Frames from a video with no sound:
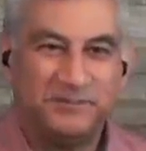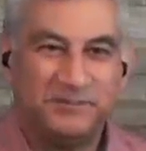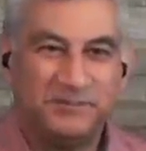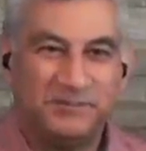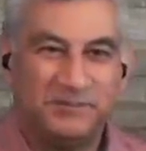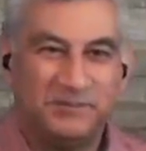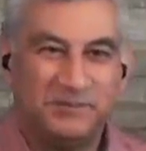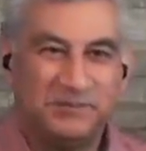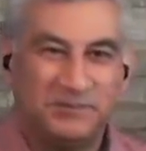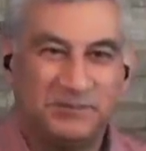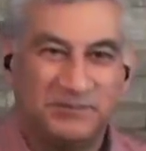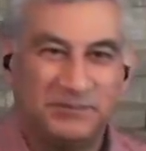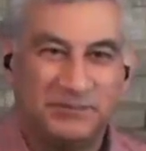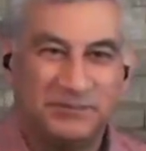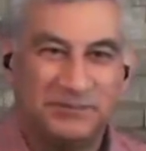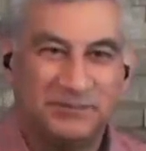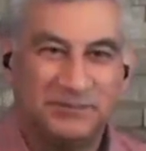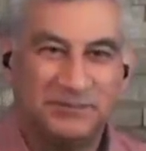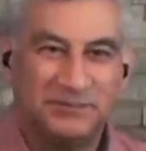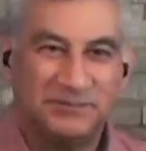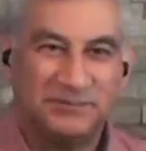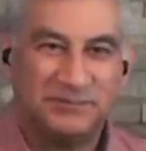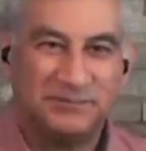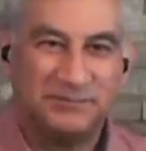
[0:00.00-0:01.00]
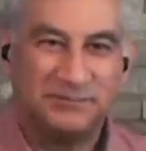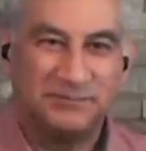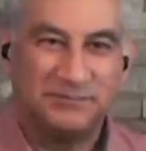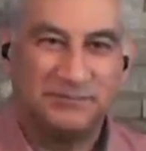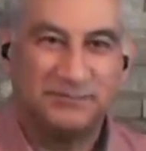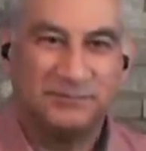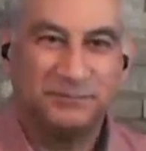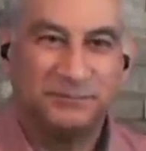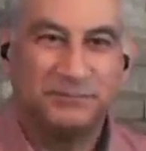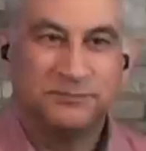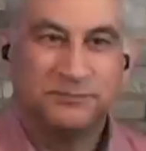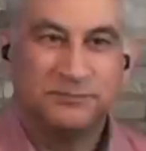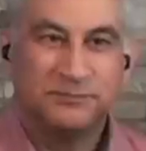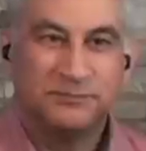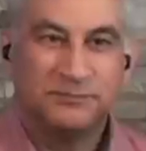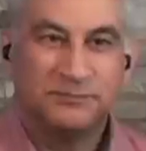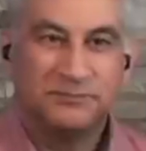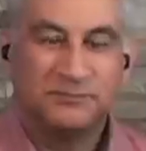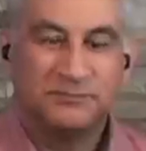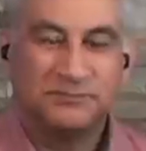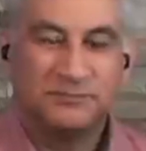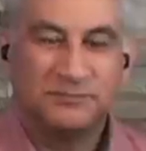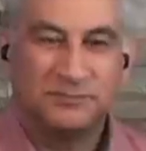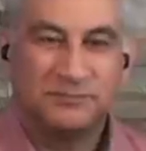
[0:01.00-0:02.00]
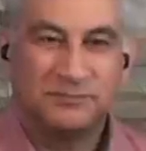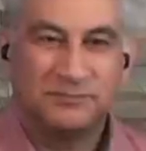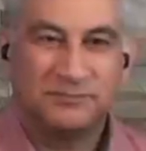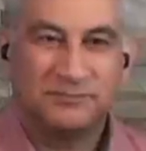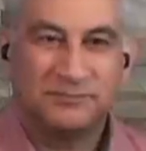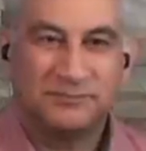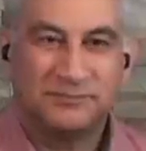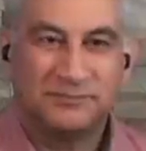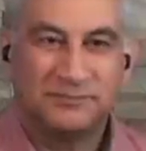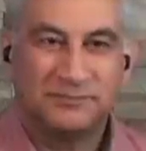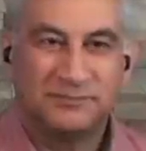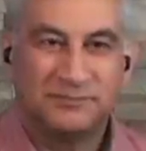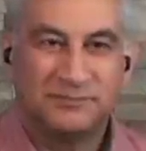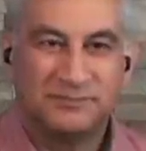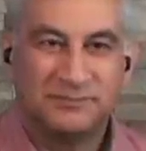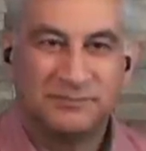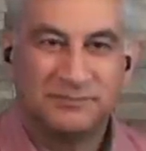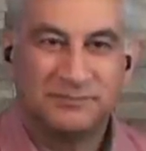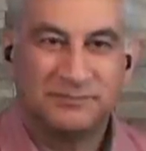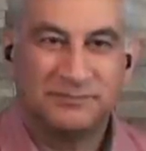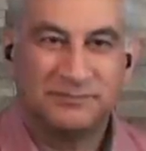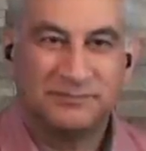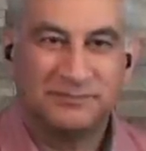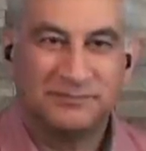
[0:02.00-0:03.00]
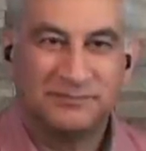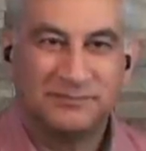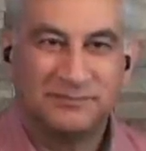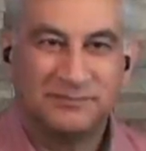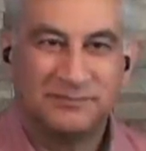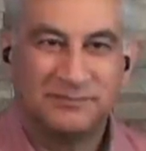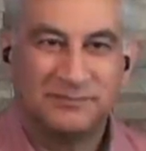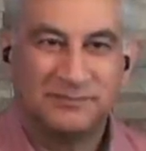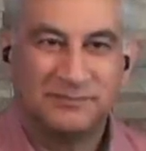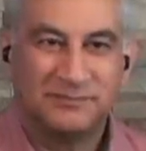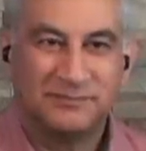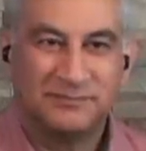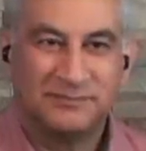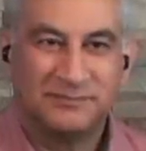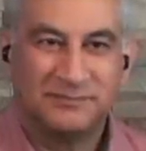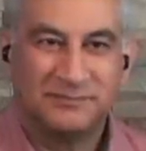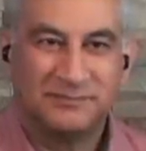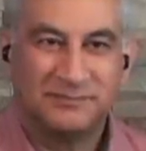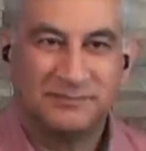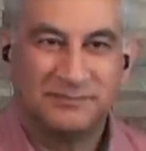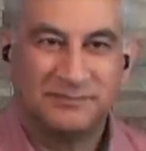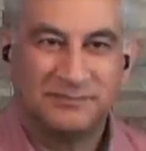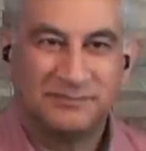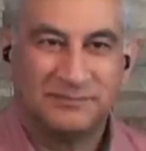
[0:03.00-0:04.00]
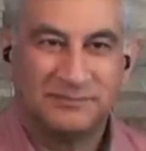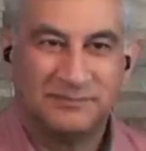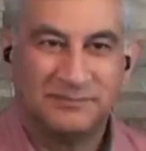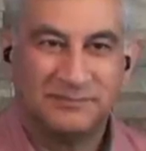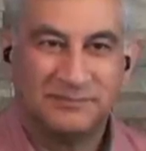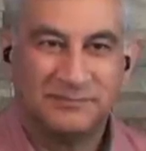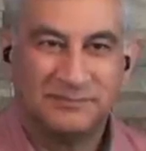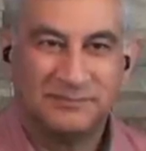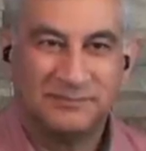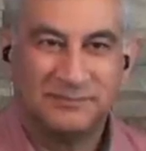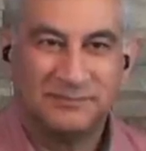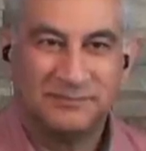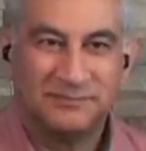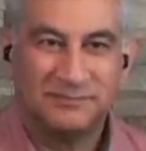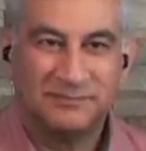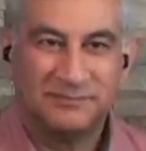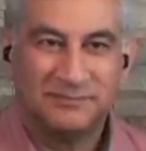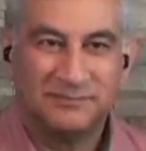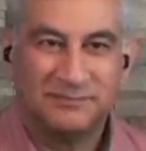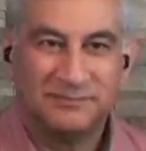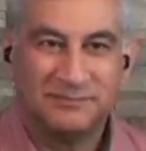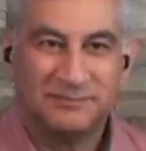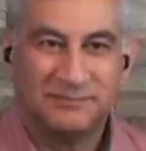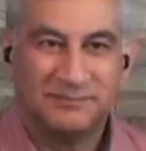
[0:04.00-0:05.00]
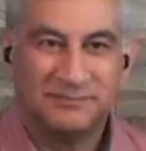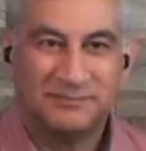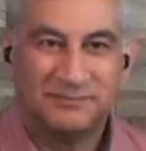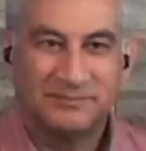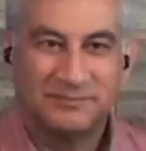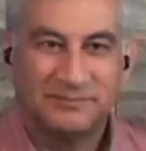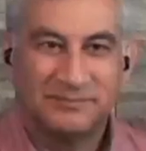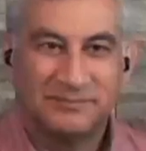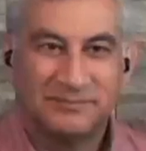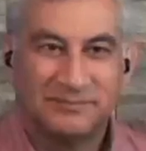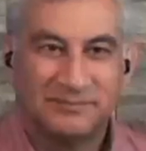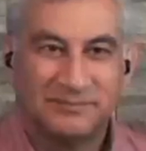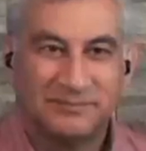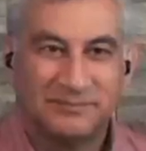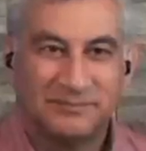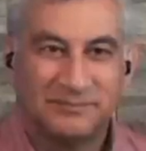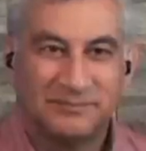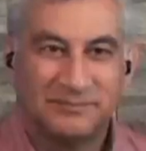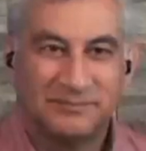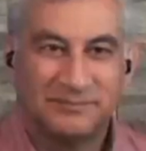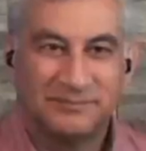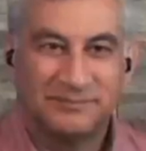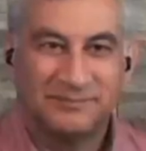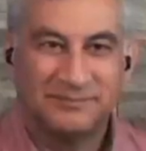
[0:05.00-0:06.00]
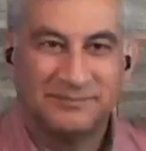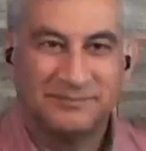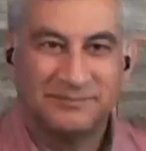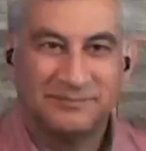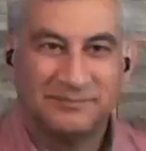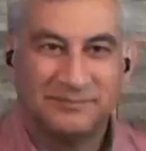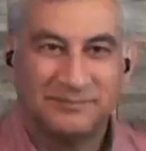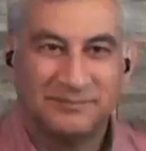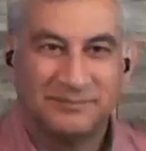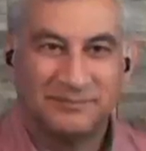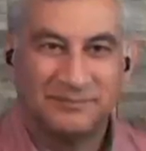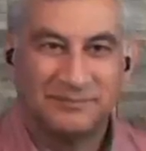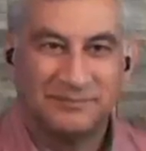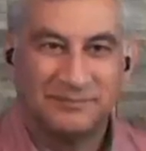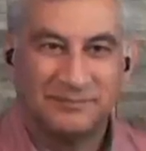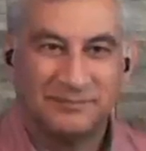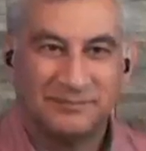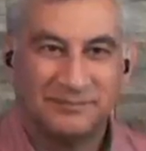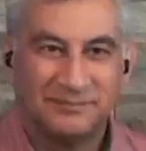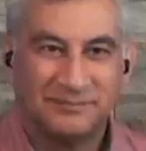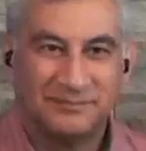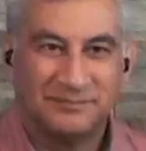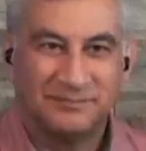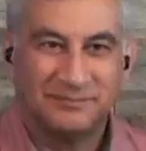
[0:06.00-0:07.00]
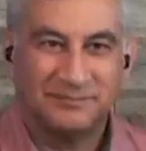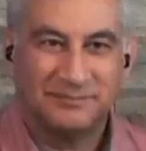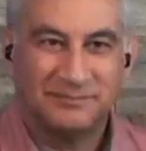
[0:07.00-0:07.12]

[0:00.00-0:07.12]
The person shown says nothing.